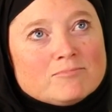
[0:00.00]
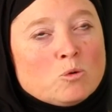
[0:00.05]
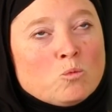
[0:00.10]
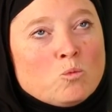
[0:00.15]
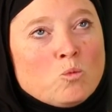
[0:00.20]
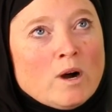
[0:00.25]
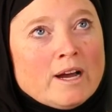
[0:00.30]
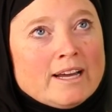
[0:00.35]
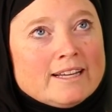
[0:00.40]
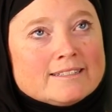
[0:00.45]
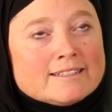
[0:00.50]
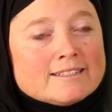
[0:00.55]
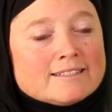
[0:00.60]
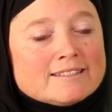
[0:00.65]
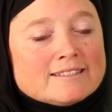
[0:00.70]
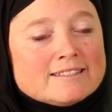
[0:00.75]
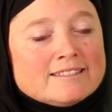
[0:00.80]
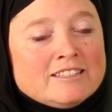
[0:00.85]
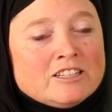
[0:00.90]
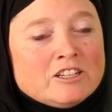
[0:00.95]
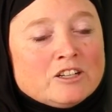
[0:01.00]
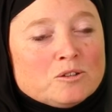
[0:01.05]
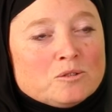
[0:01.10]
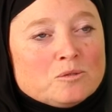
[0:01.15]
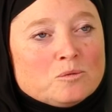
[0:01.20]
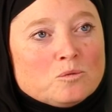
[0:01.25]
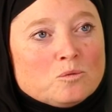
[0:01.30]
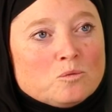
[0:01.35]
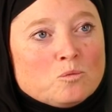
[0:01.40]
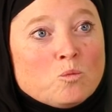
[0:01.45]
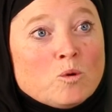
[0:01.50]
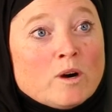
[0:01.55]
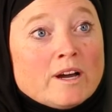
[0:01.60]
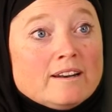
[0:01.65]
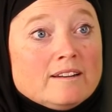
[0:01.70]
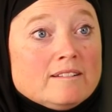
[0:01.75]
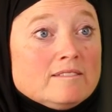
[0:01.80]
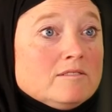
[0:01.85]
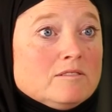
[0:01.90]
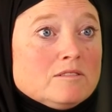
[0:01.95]
what, you know,
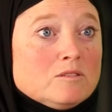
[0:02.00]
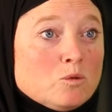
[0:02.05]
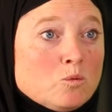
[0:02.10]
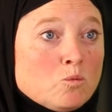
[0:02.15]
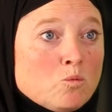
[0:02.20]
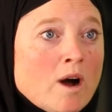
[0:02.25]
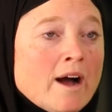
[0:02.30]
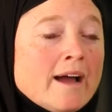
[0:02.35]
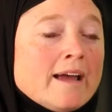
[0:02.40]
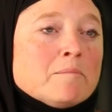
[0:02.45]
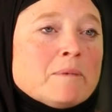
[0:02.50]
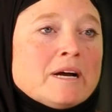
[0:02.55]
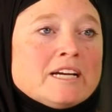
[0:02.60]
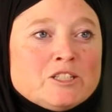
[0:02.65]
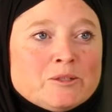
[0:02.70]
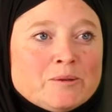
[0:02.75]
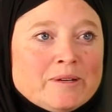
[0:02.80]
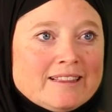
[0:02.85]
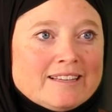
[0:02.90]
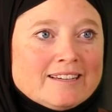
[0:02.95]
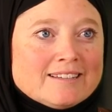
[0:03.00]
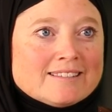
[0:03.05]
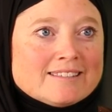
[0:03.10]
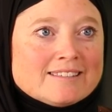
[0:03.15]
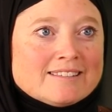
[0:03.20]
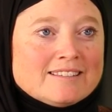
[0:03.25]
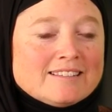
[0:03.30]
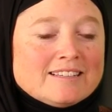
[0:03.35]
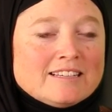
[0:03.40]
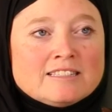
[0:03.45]
what, why am I doing this?